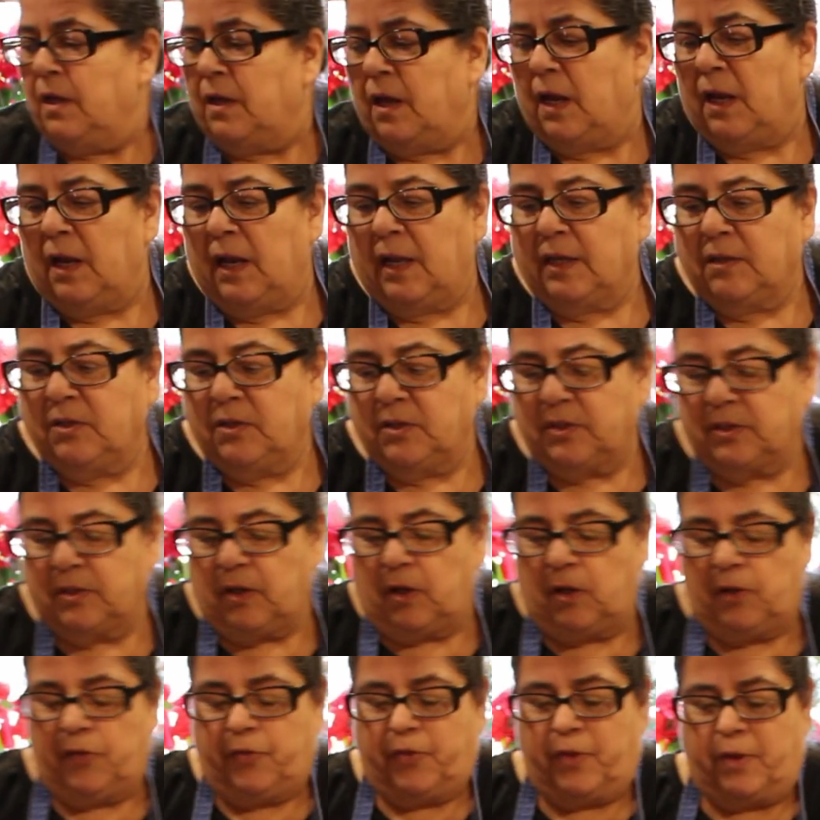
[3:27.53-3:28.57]
I like to
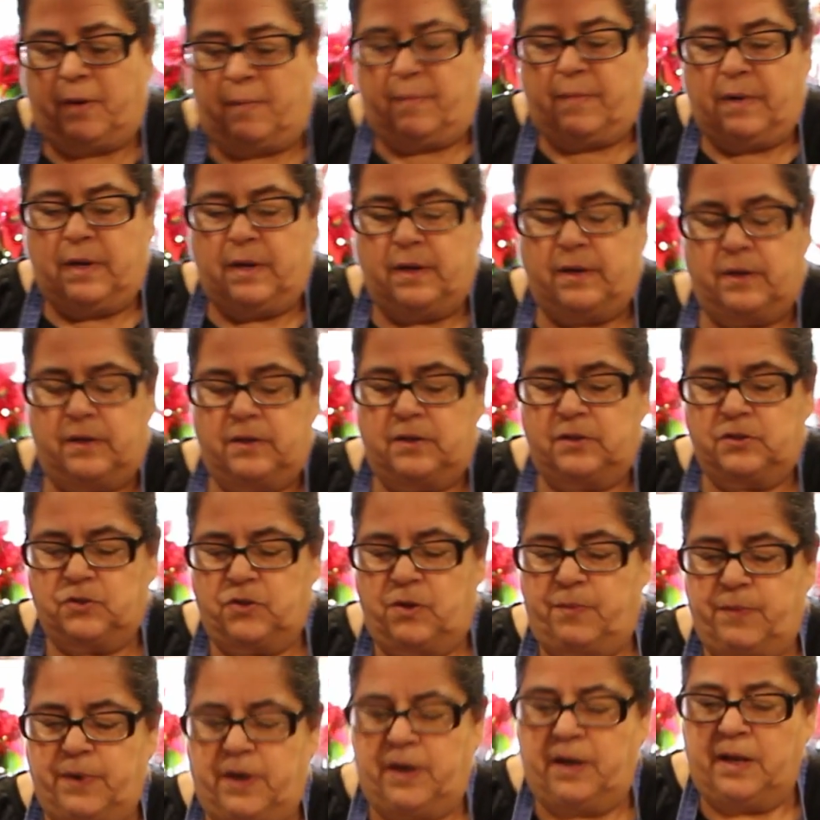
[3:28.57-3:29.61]
salt them. So
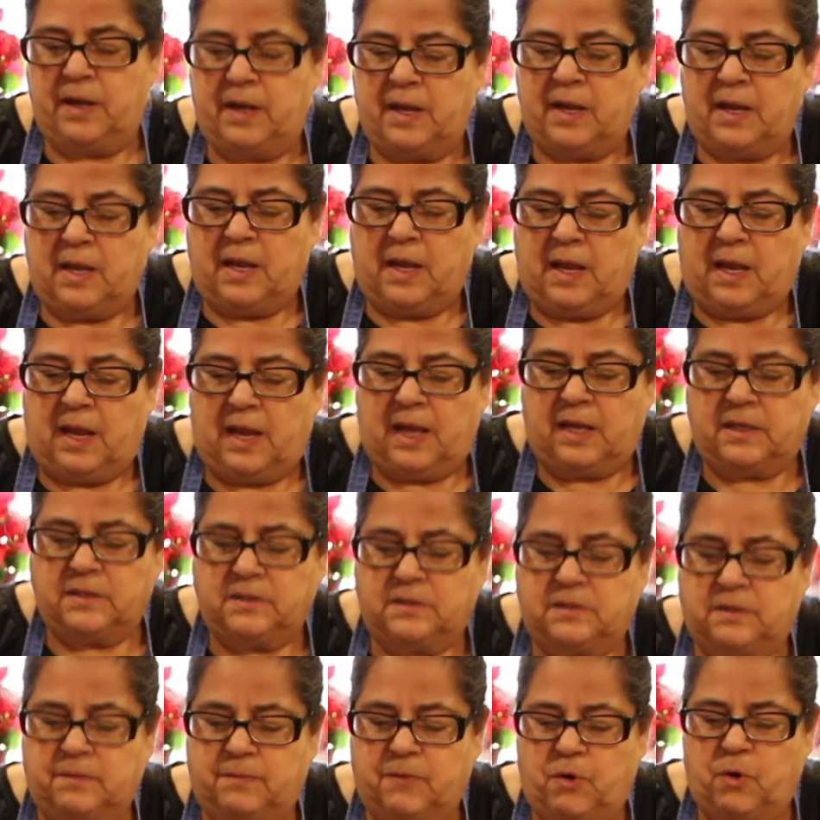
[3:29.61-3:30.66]
I'm going to add
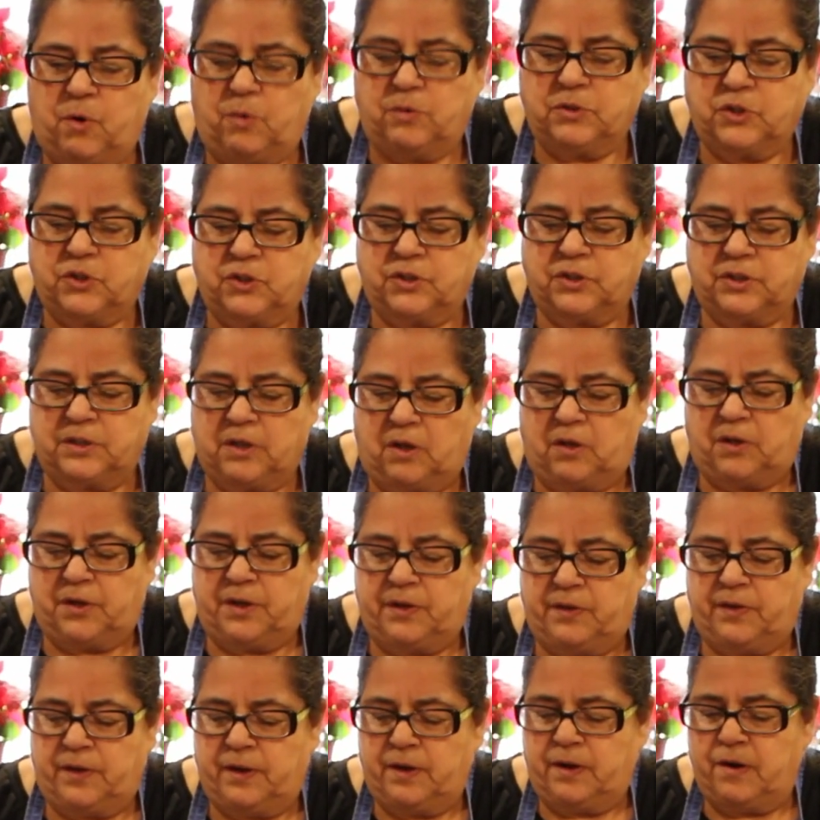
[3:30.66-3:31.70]
some kosher salt
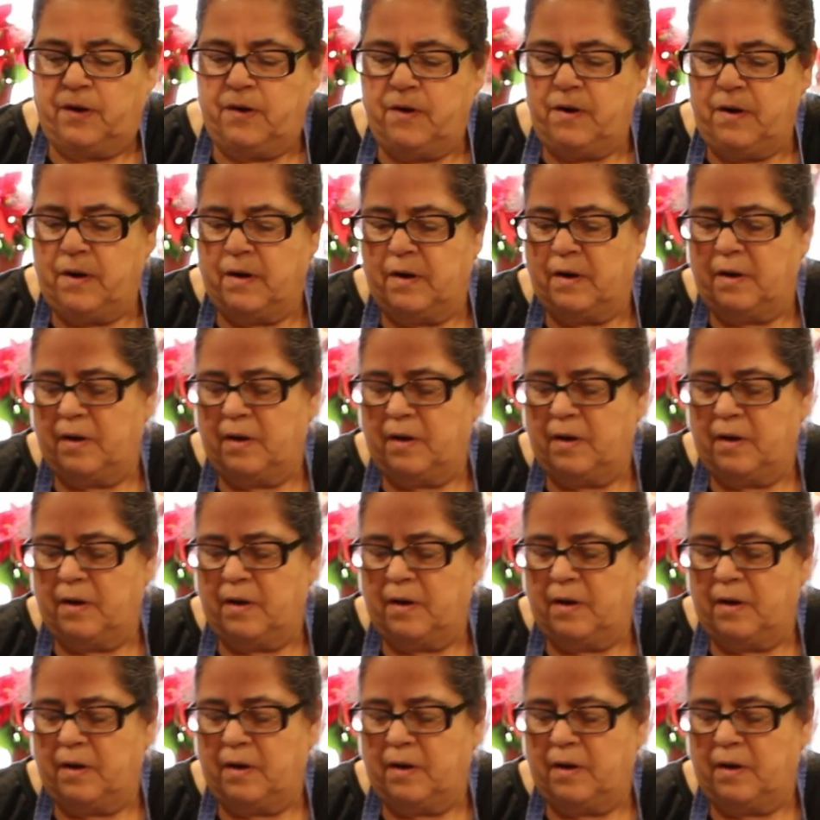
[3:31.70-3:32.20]
in there.